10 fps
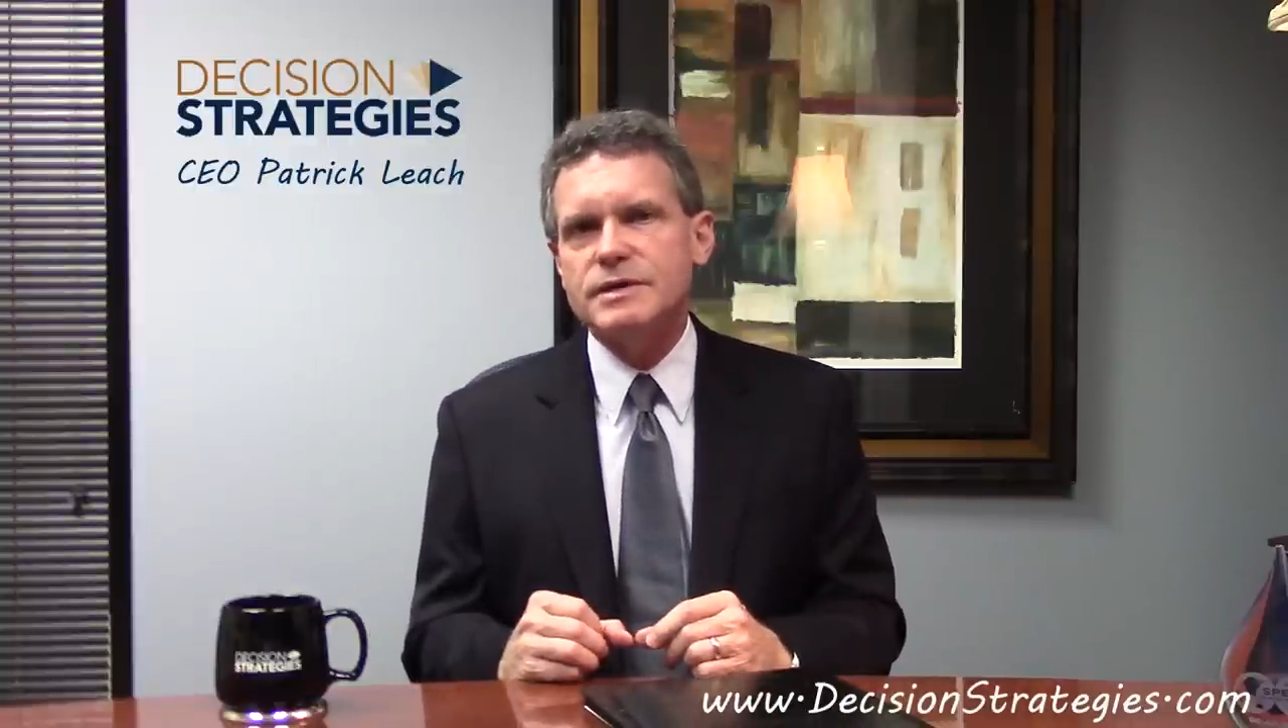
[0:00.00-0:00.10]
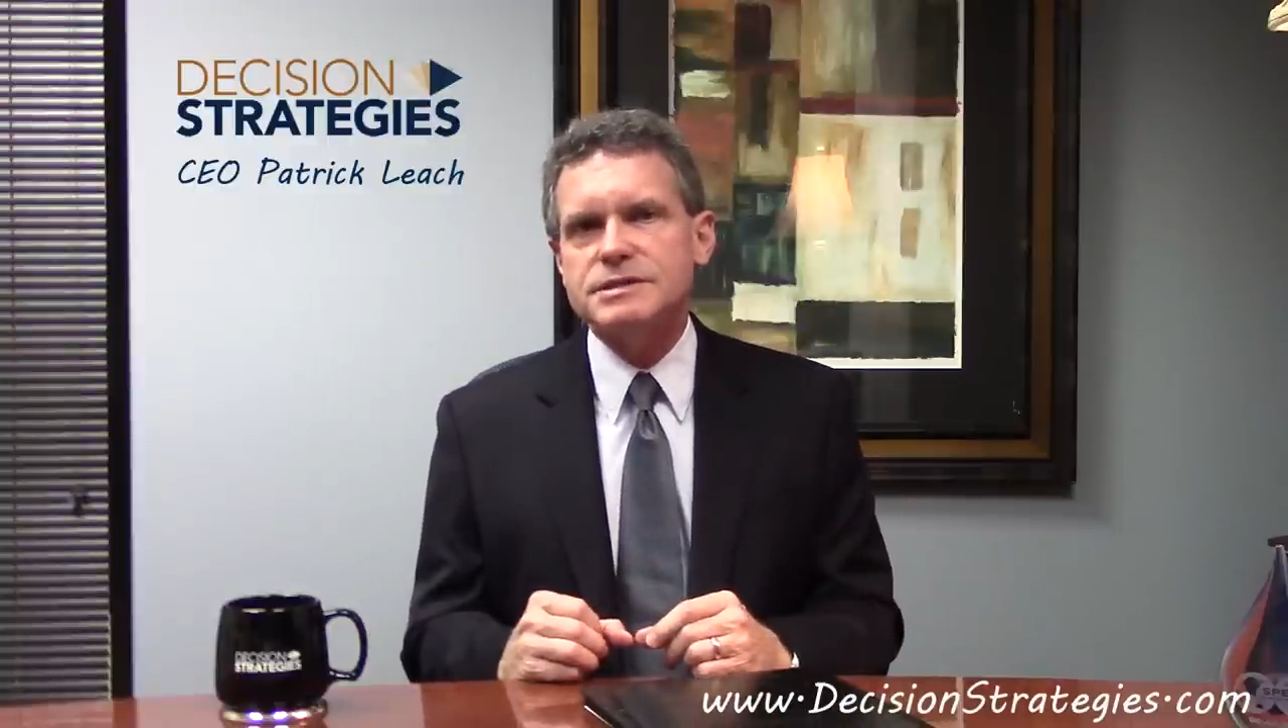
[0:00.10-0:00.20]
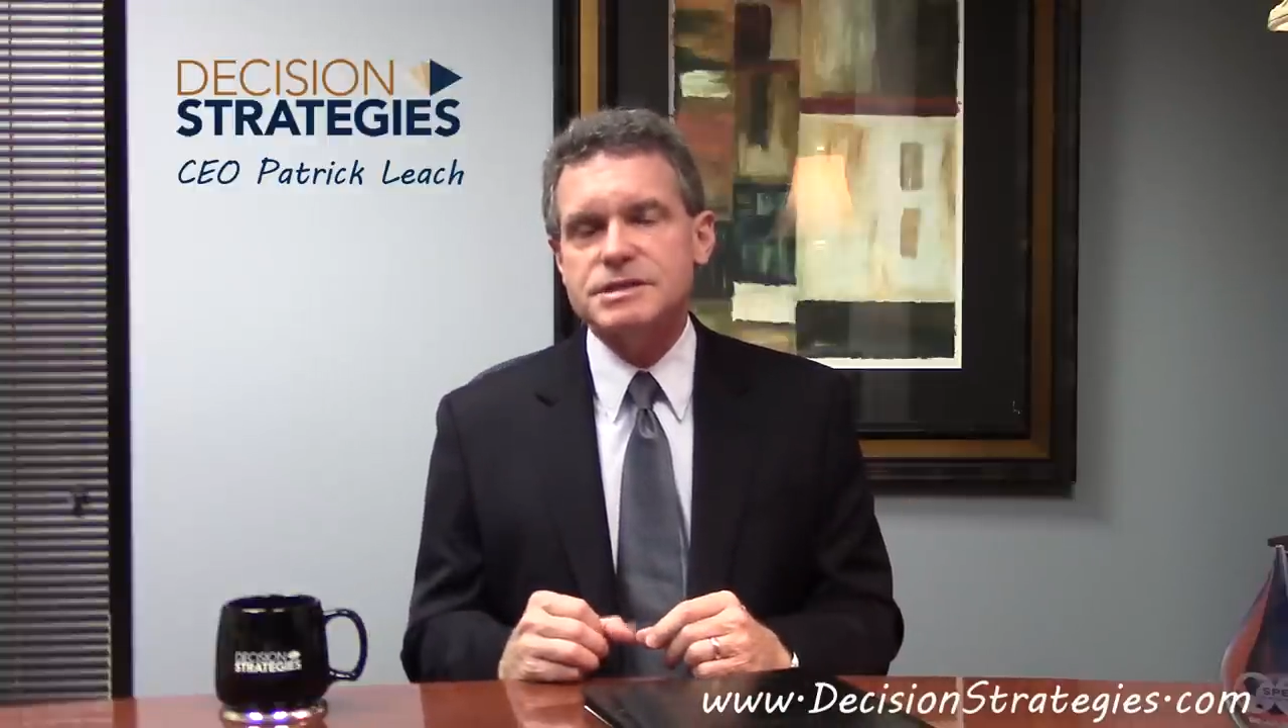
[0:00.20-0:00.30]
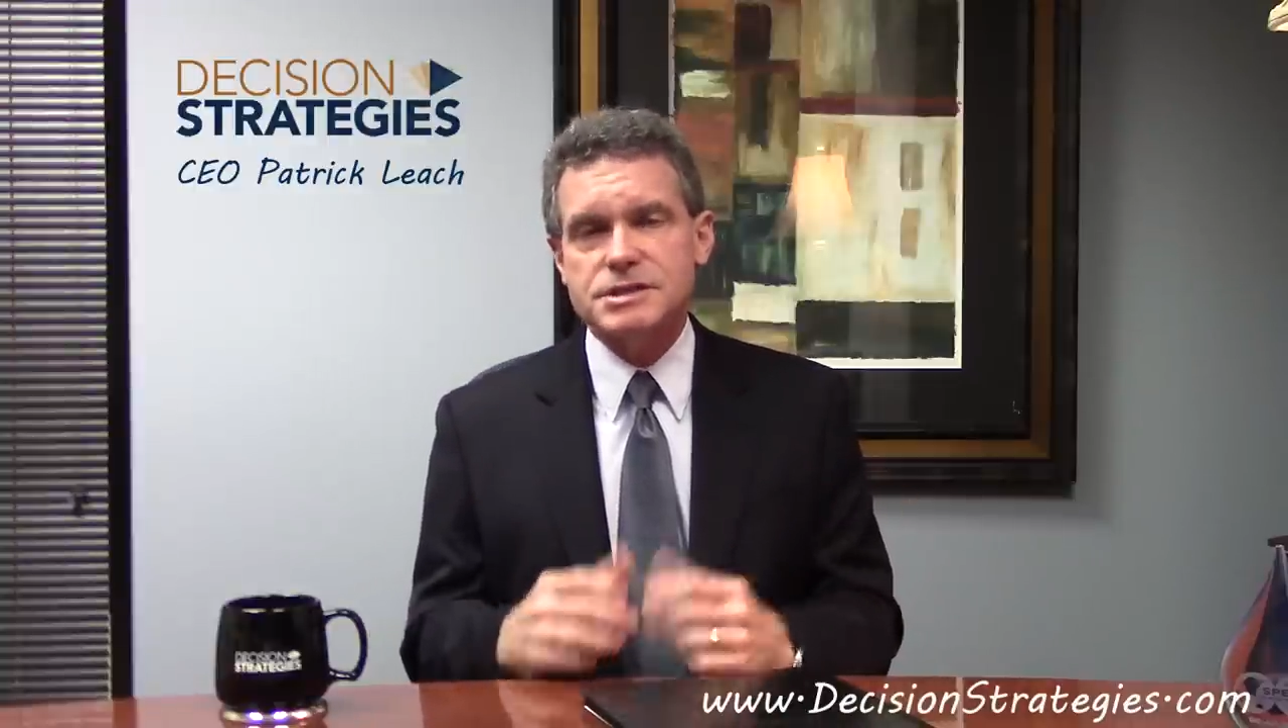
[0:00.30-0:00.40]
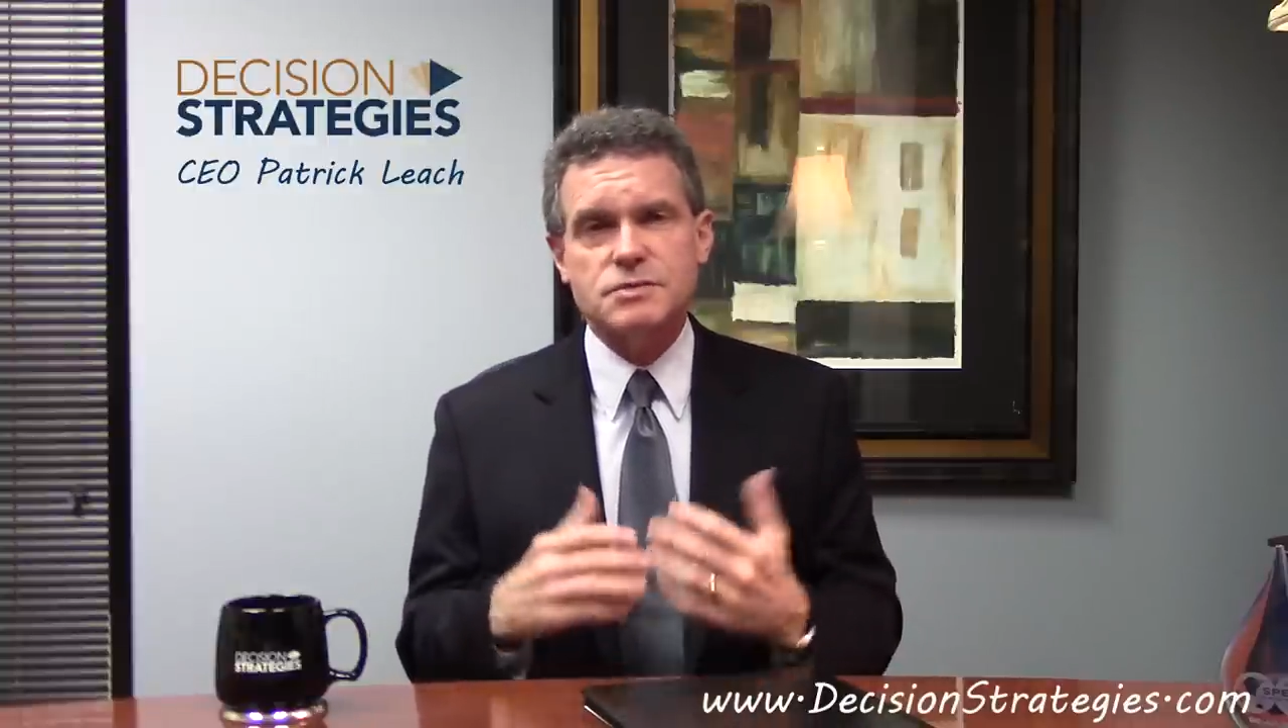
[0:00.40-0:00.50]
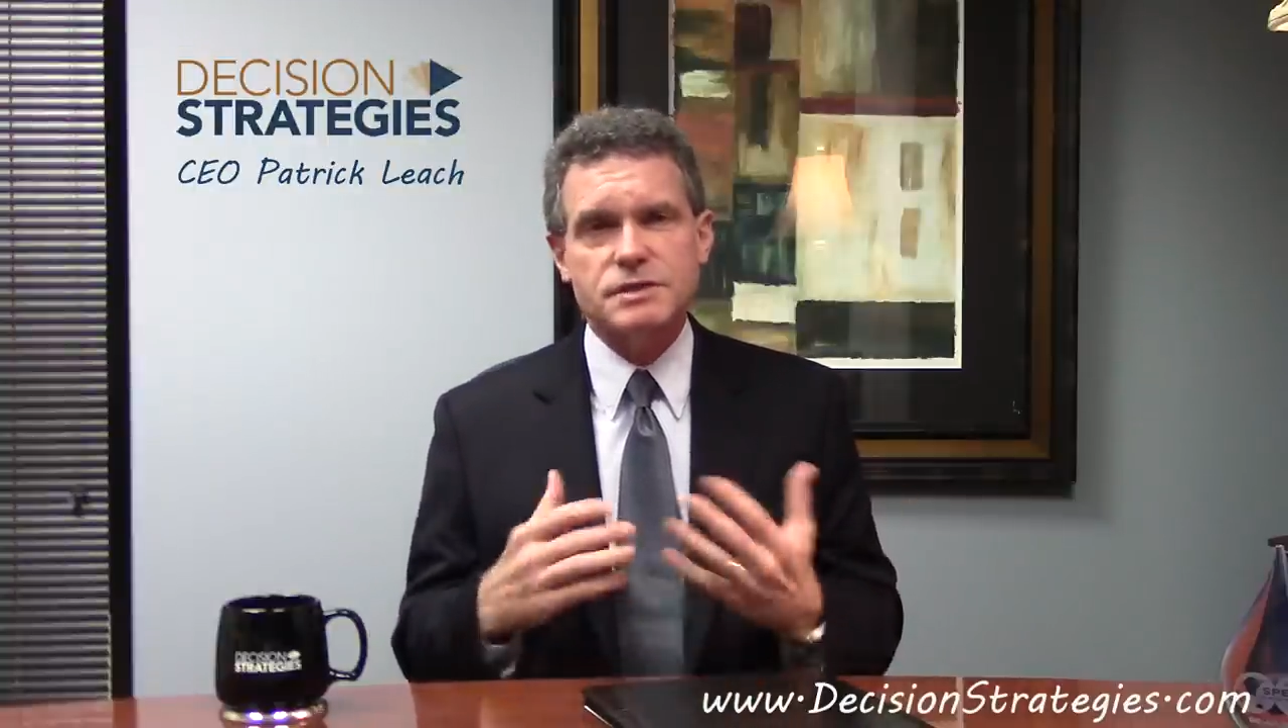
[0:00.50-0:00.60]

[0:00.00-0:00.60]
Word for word: businesses,